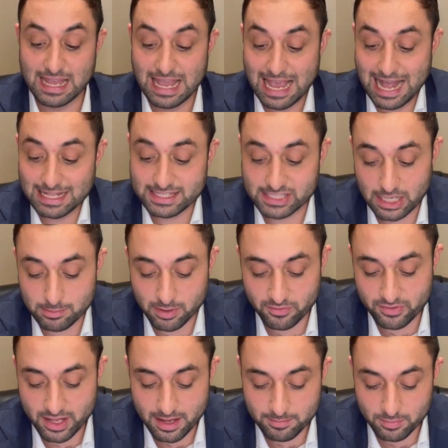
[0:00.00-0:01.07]
And some of
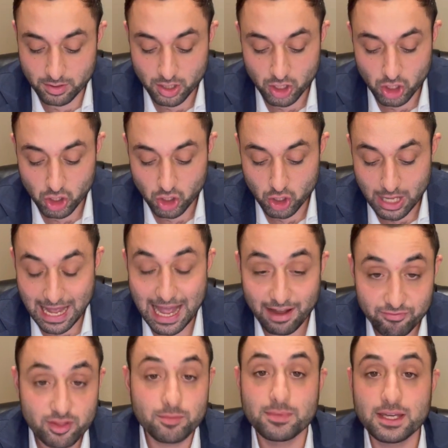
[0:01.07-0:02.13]
them
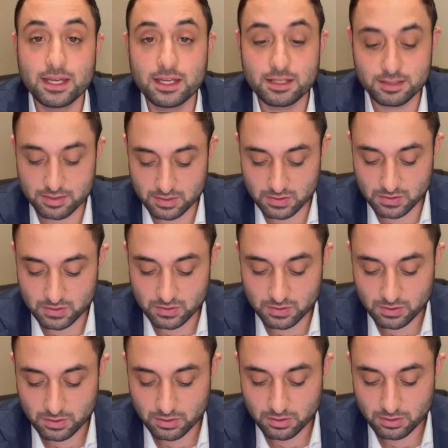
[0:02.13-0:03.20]
have the means,
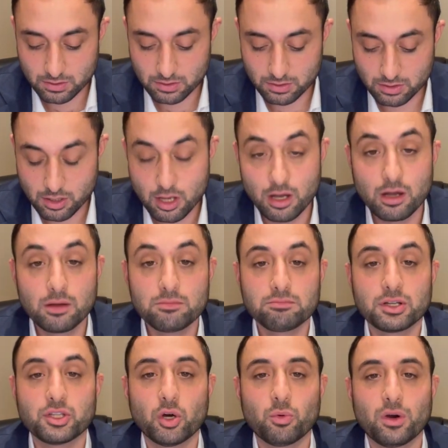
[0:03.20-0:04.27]

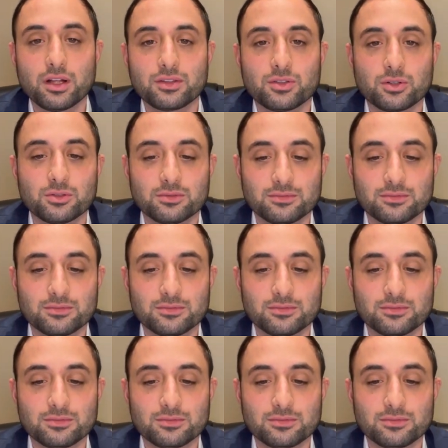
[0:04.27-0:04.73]
but don't want to.